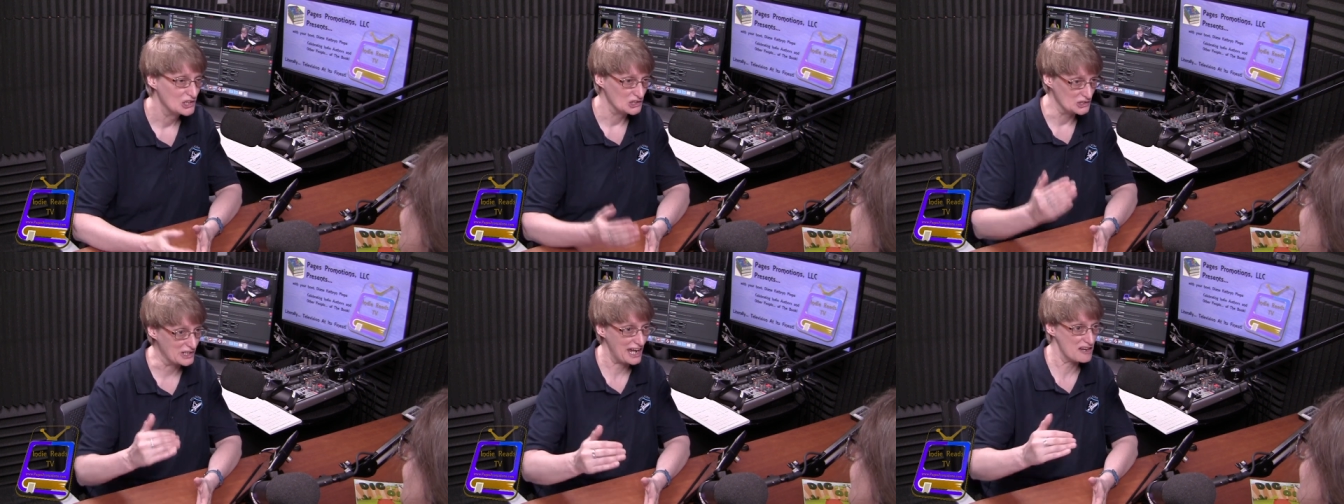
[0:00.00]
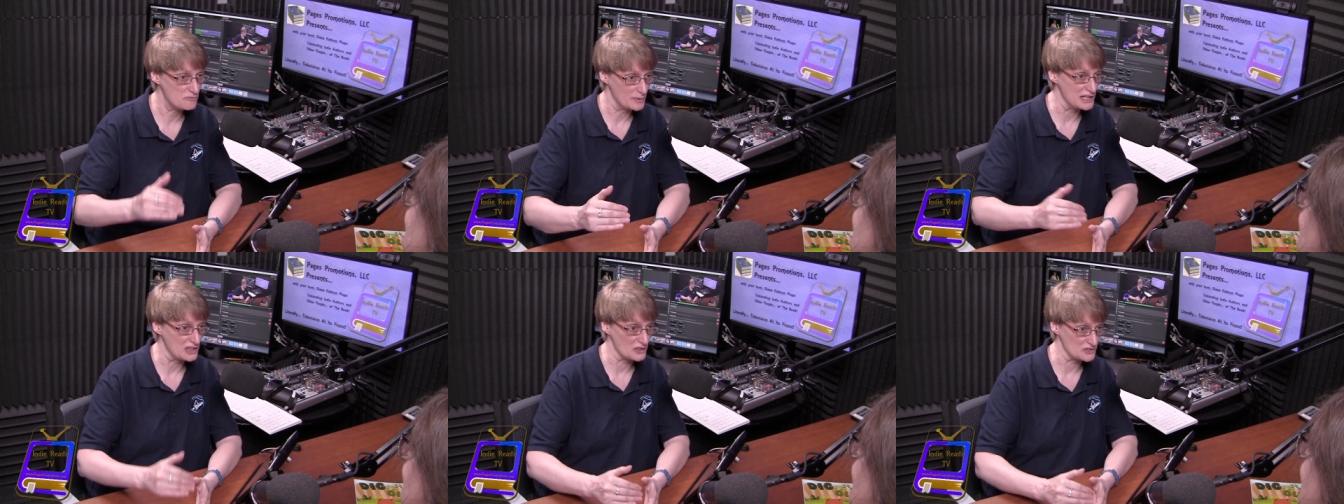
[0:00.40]
You
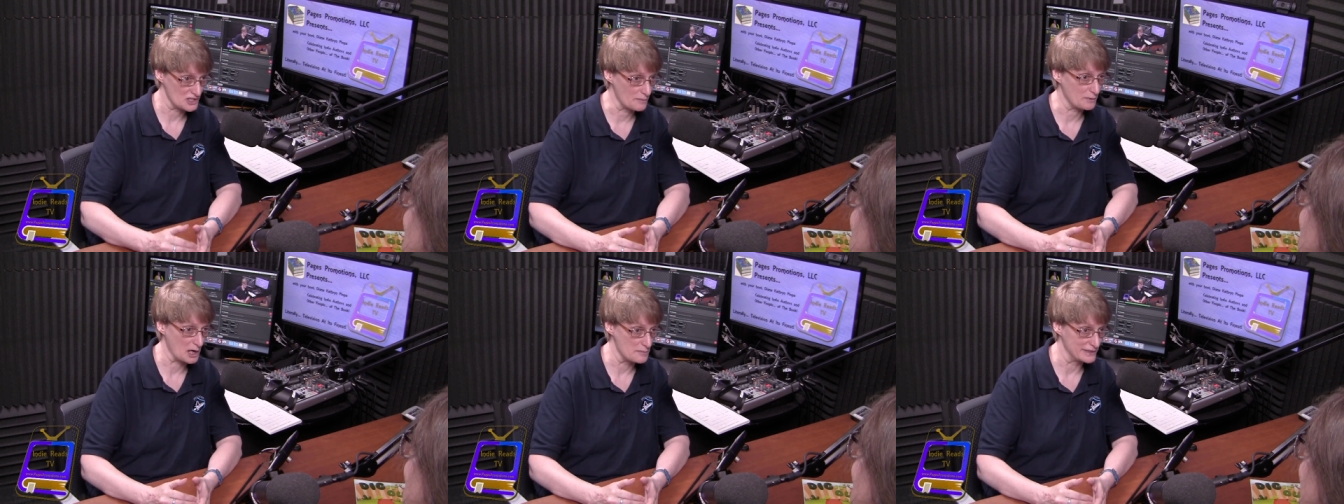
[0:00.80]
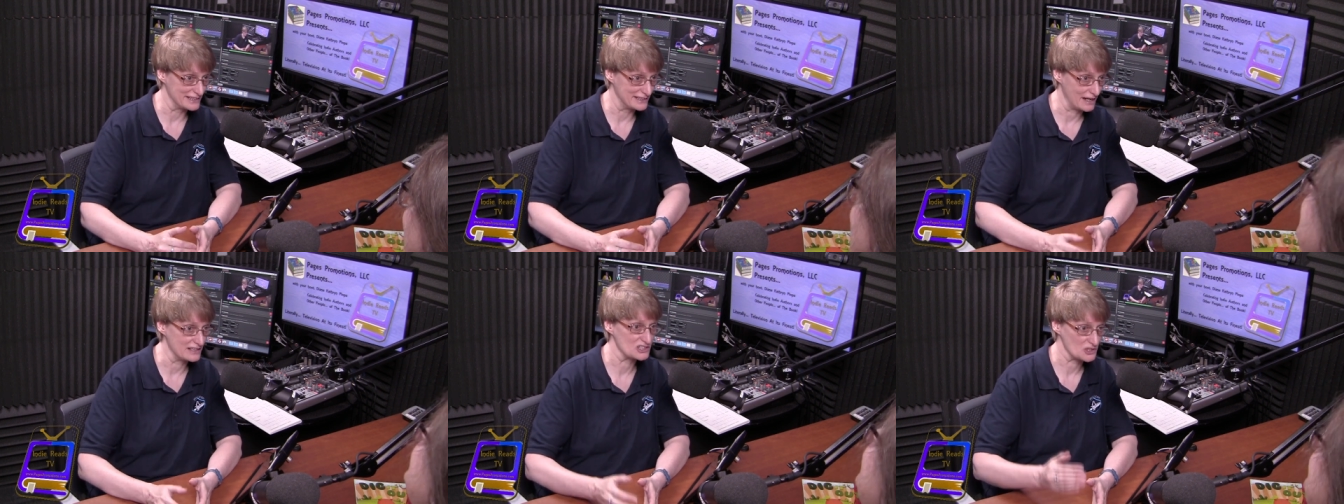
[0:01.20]
gave me those upcoming
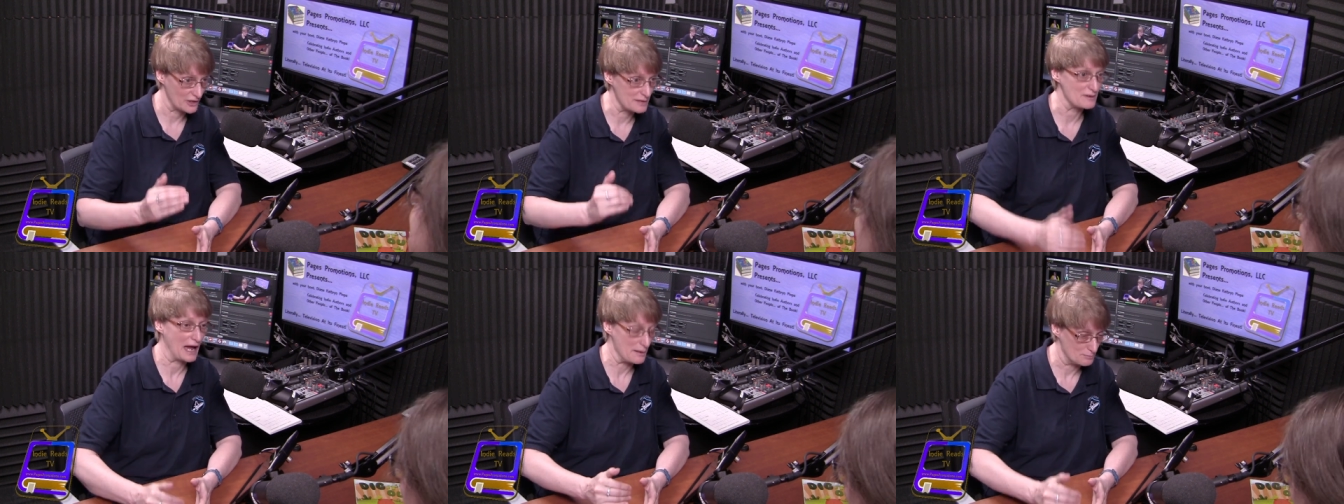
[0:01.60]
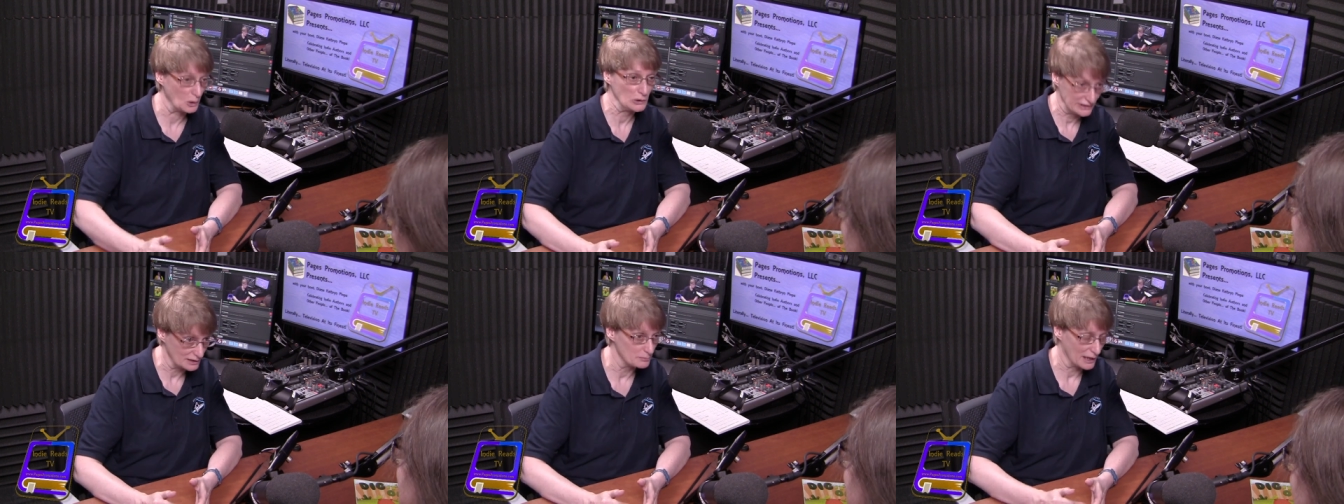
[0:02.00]
dates, yes. so I, I
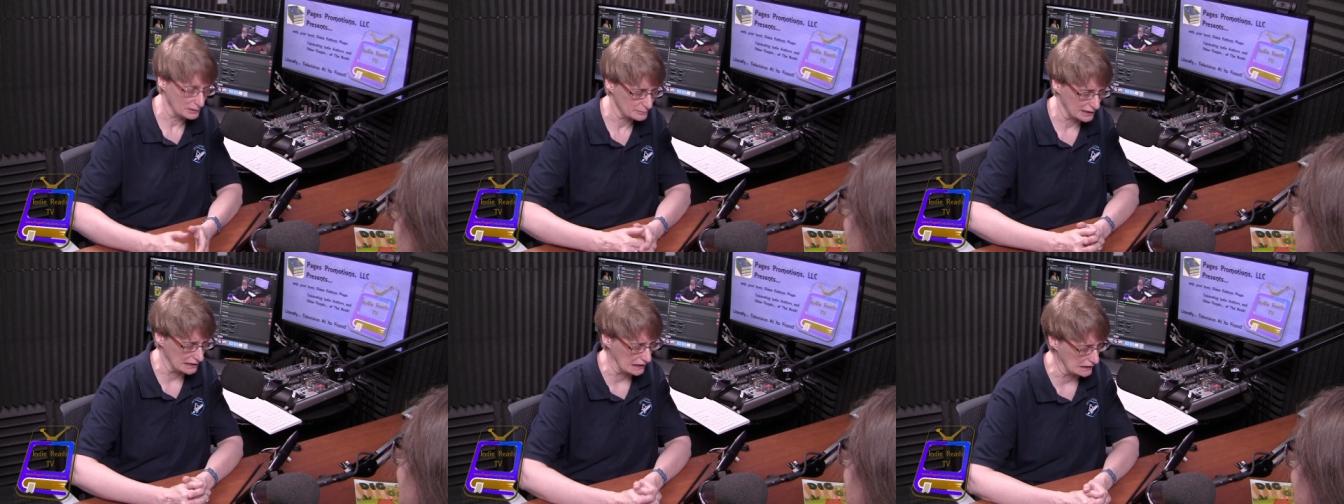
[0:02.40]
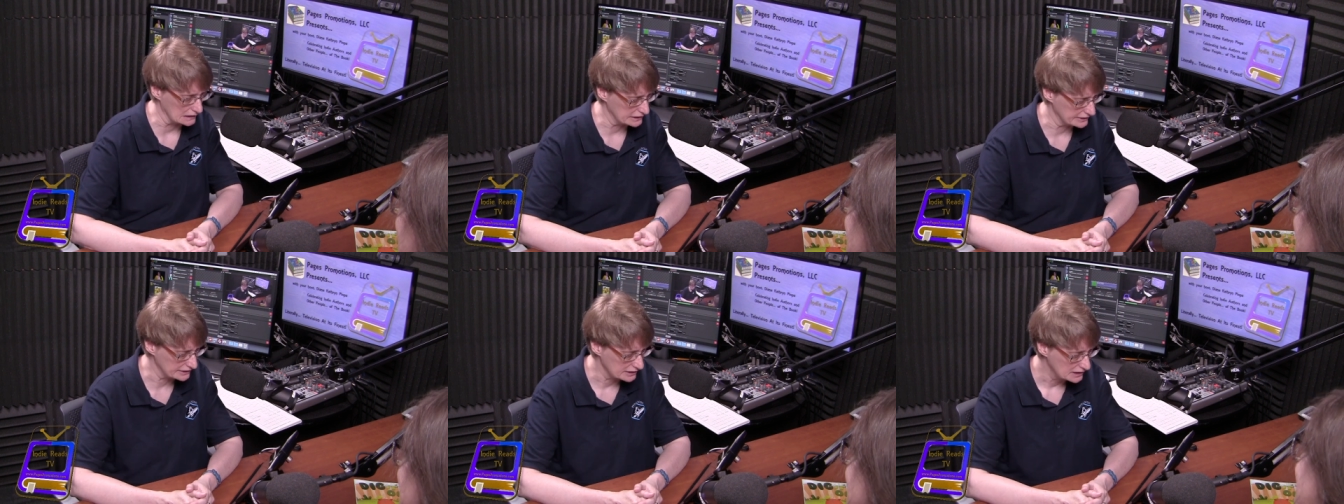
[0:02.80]
put them on my calendar
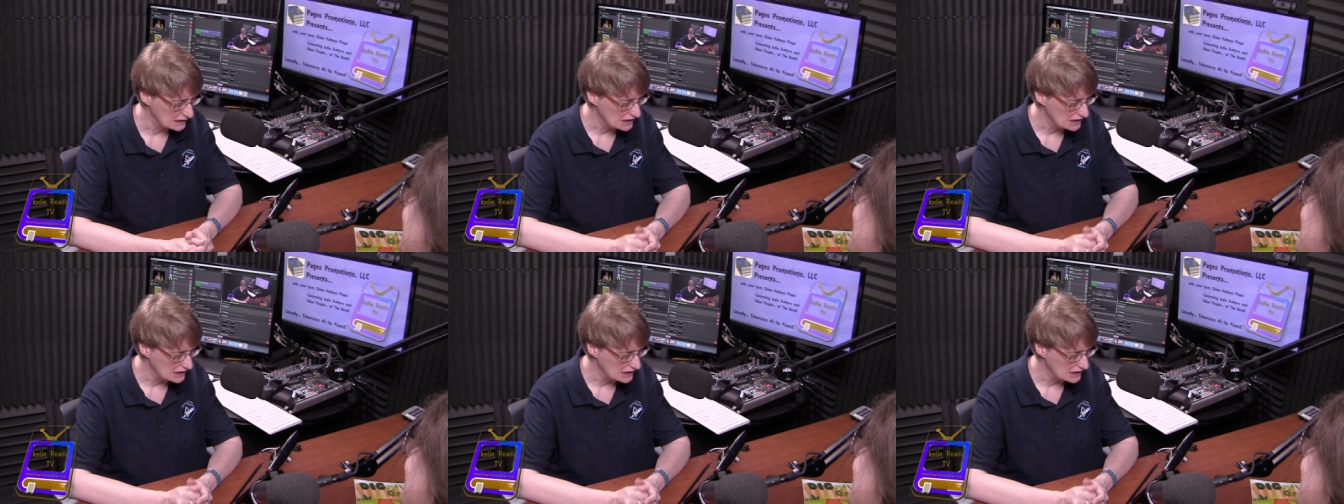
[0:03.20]
calendar.